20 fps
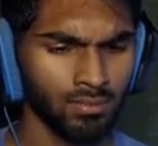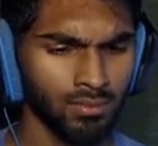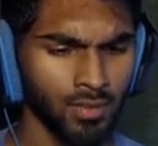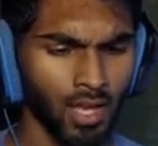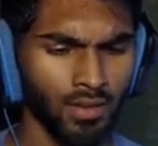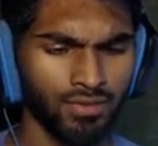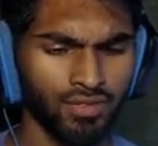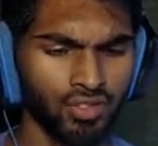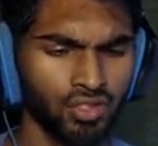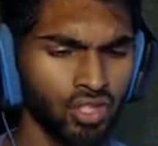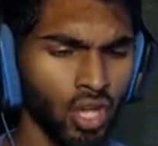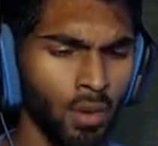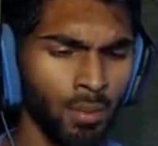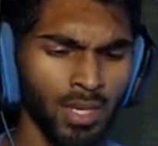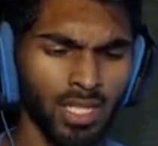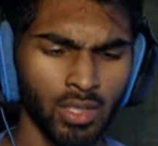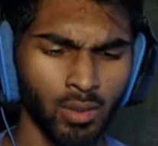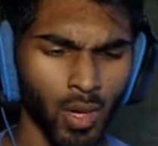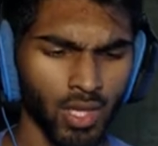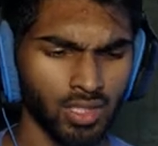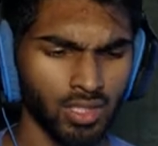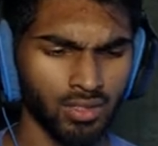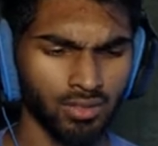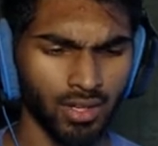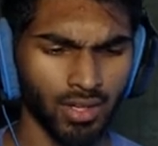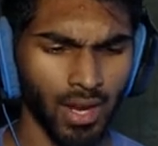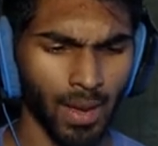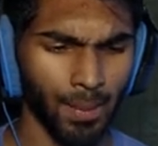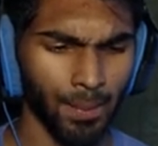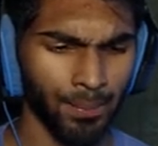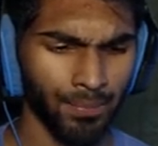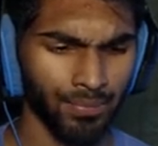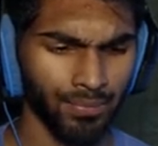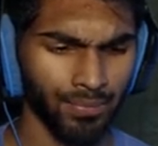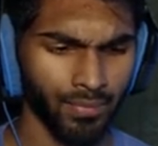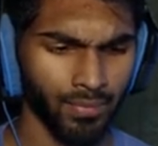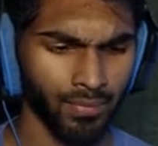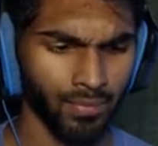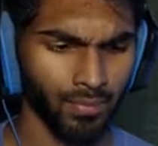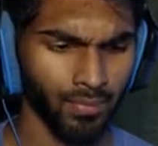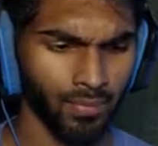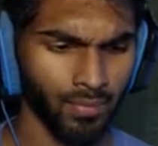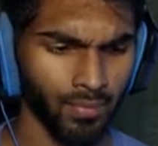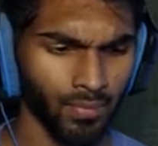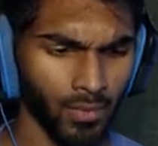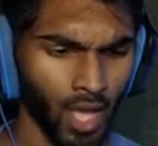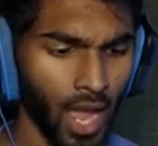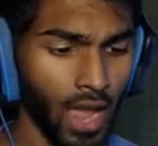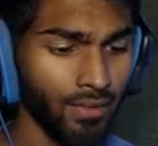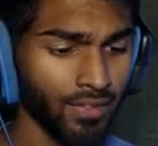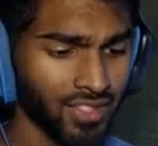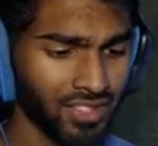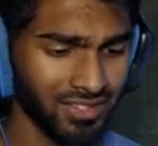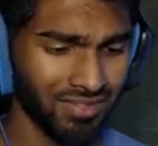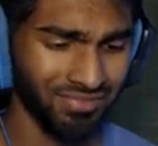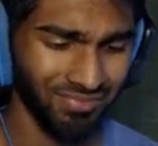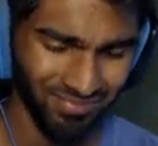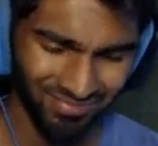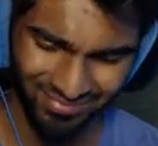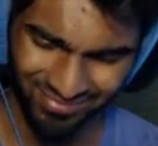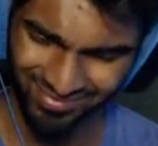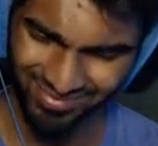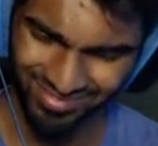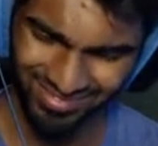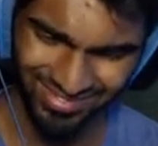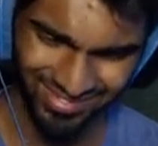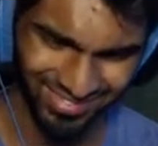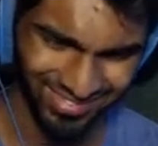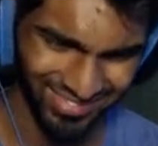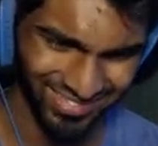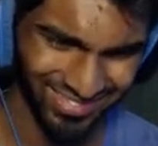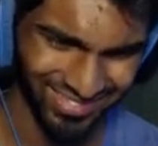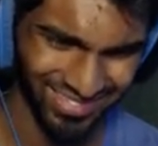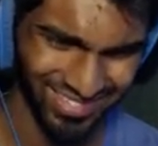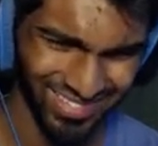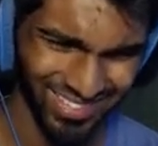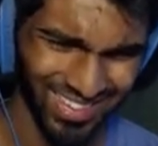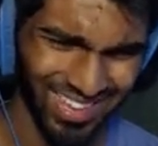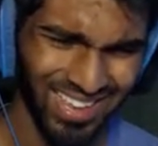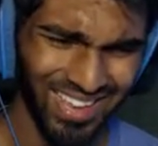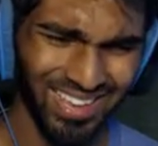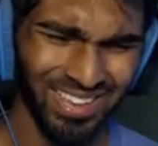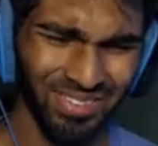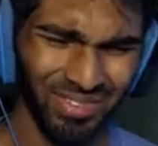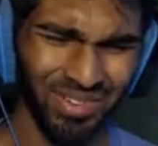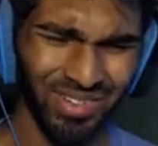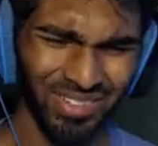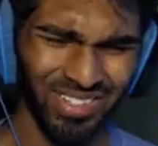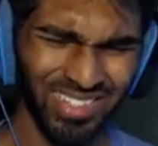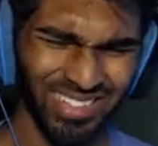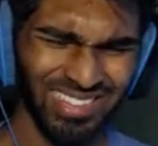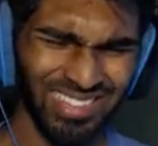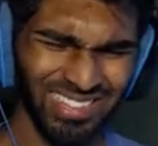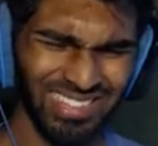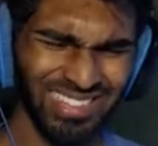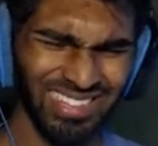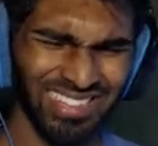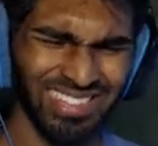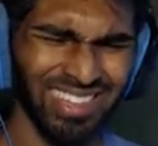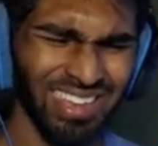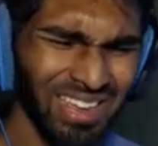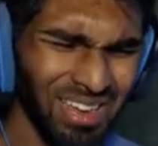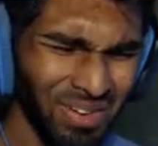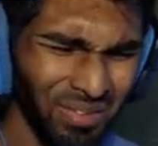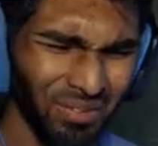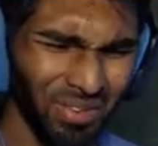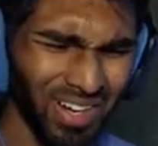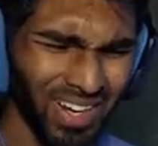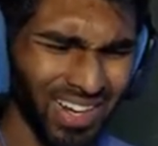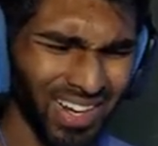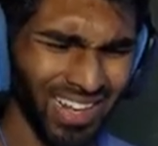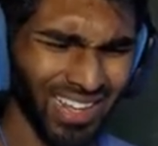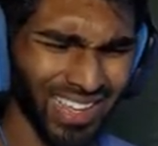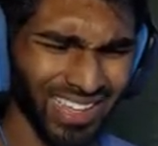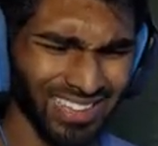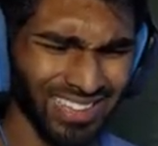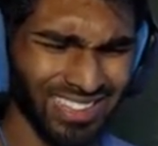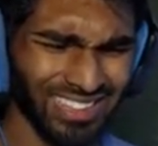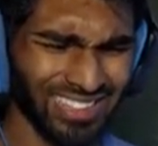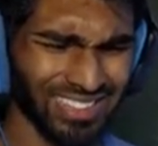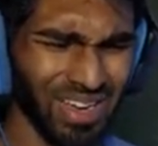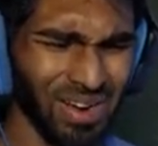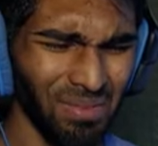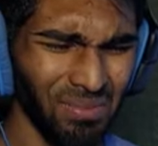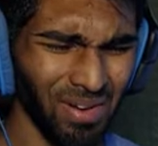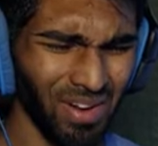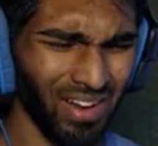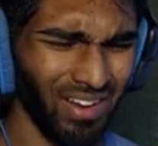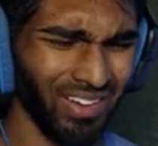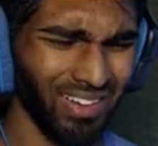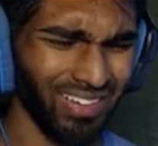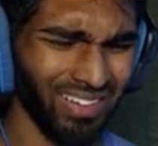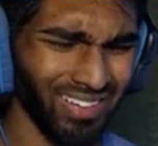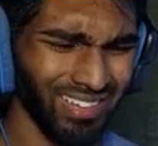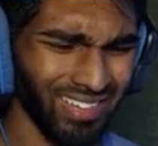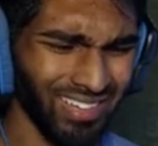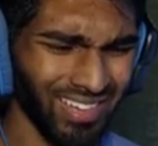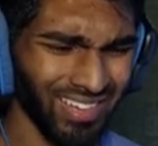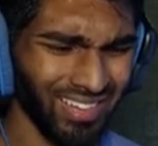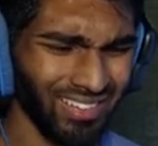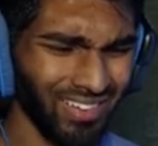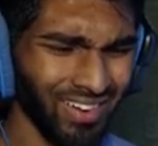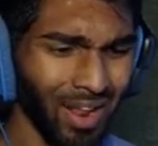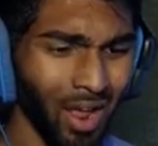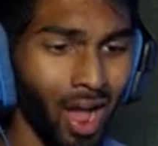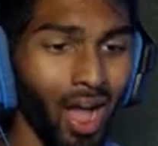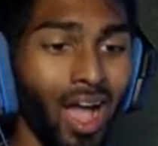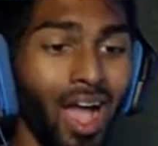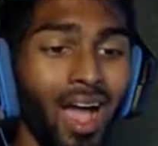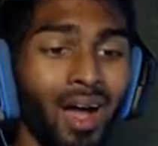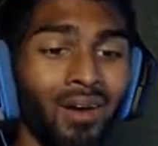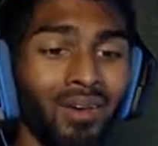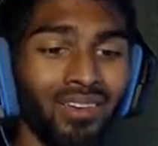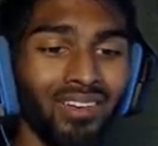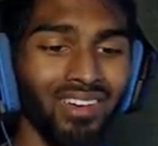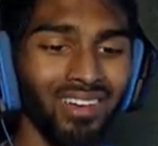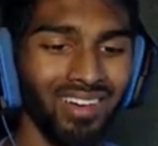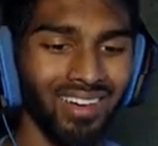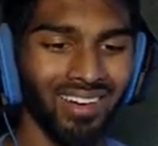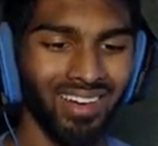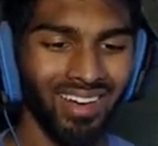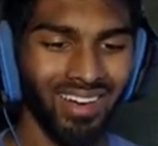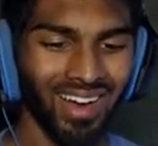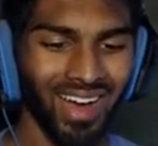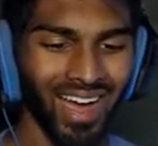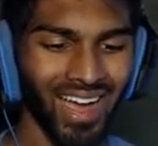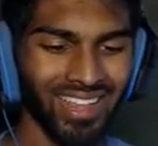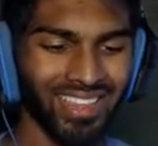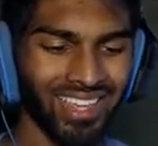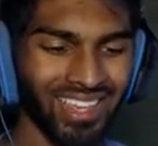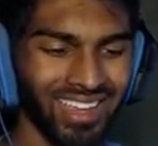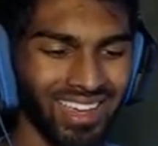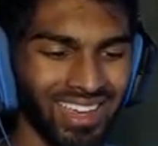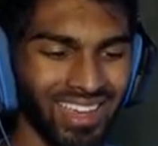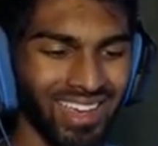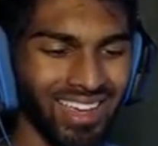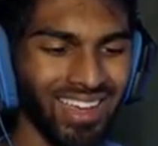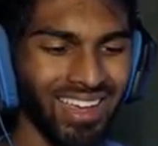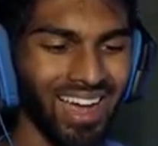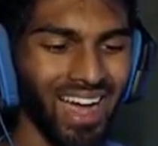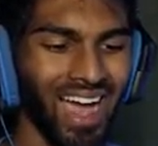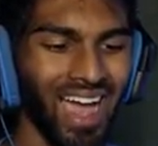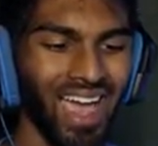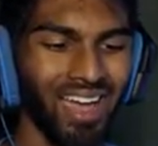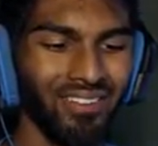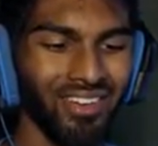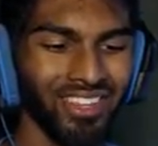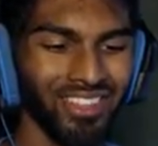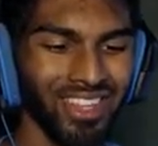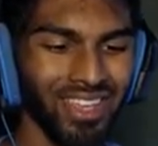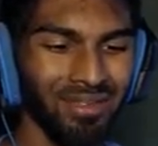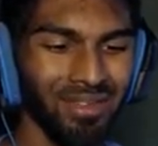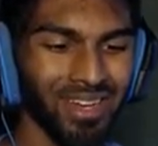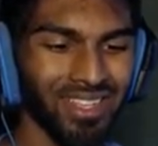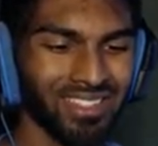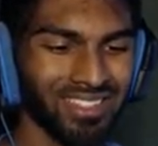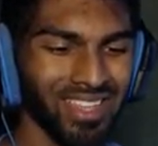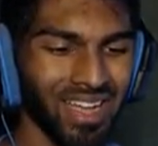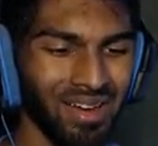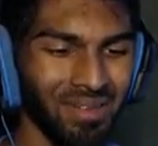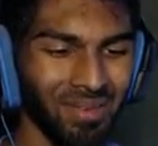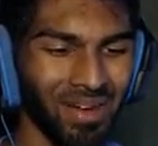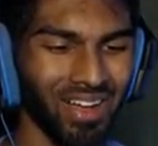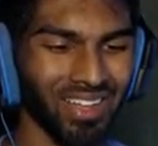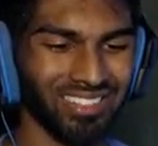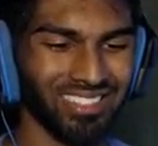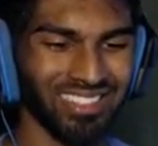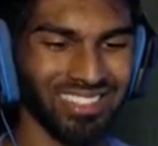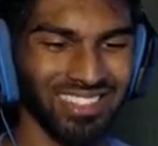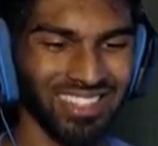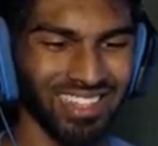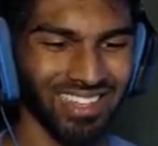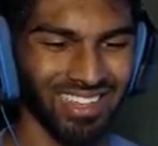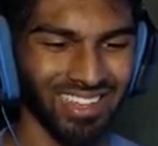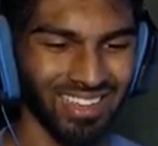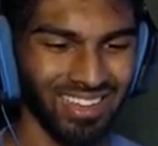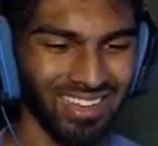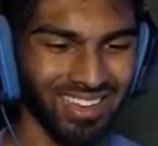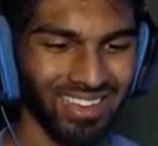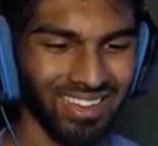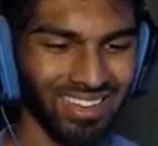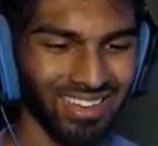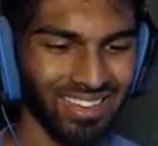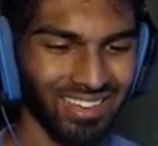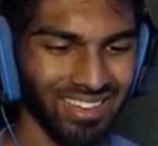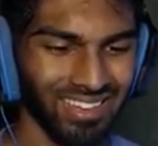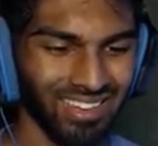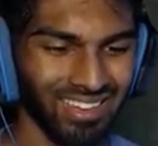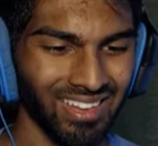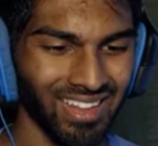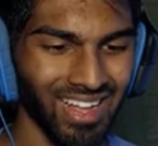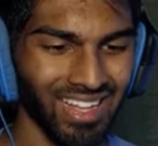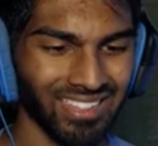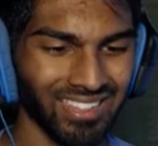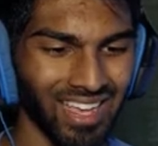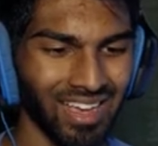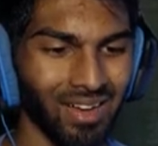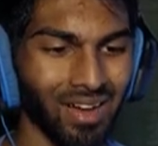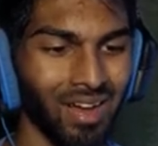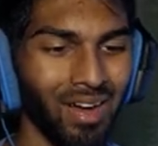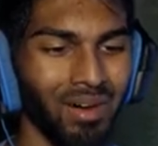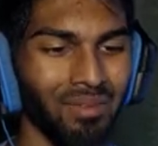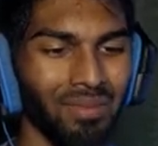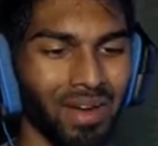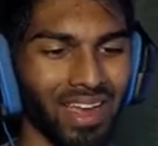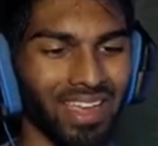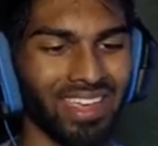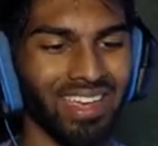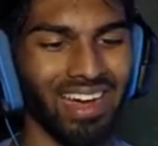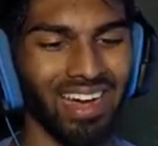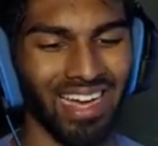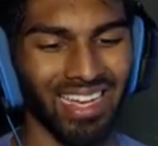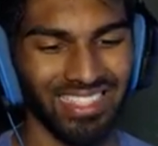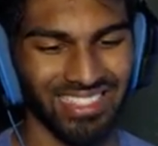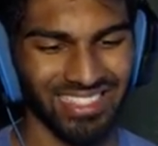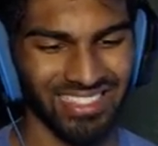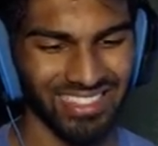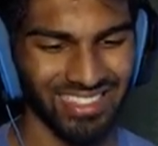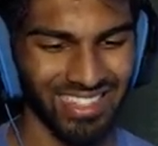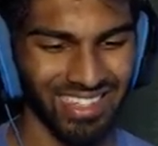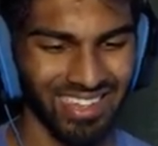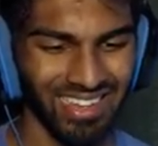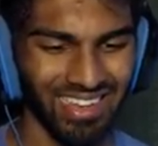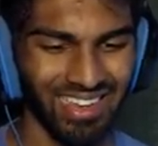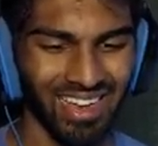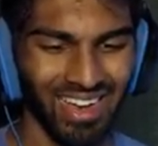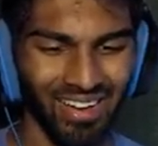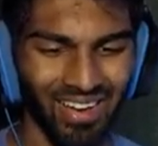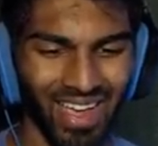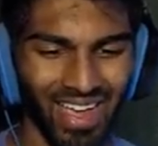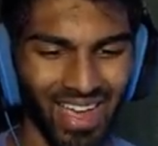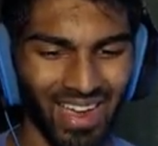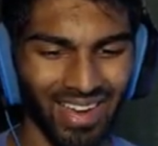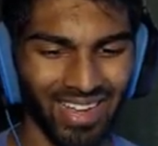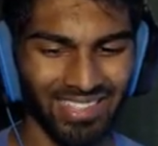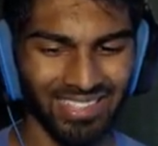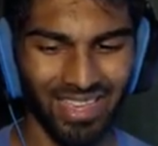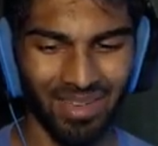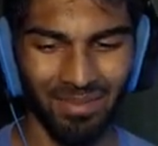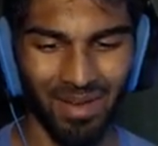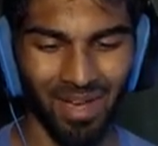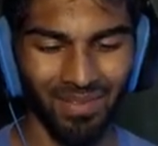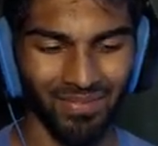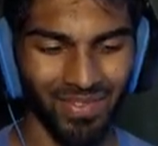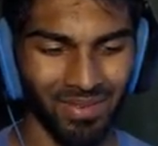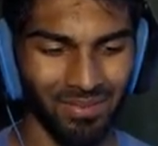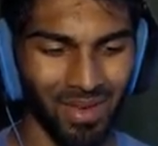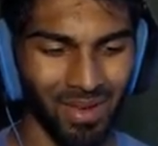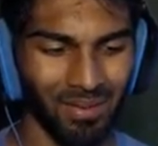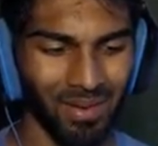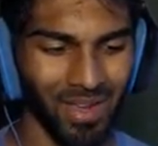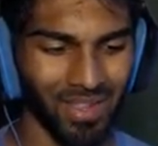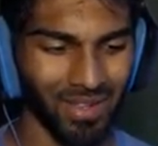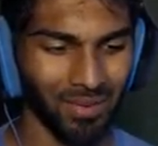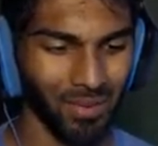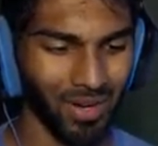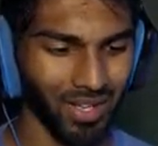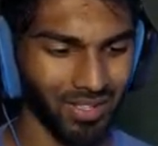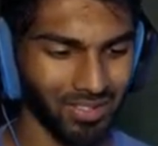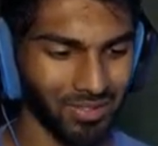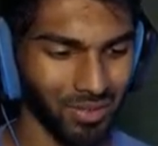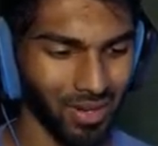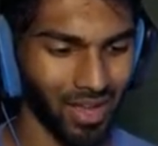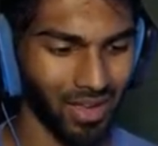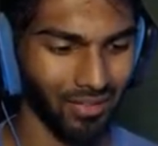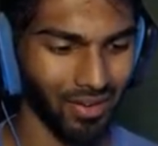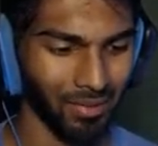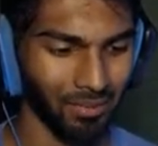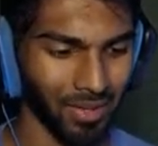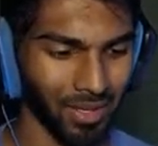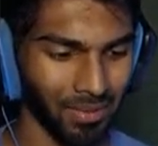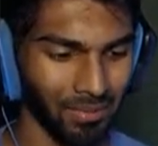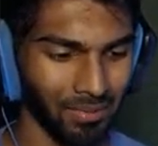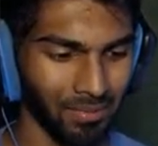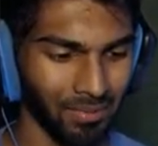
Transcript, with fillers: I have so many questions right now. I have a... S Where did I get the snowball? Where, oh! I, I have unlimited snowballs! That's a, oh my gosh. Okay, I guess I'm off on my way then. What else do I have on me?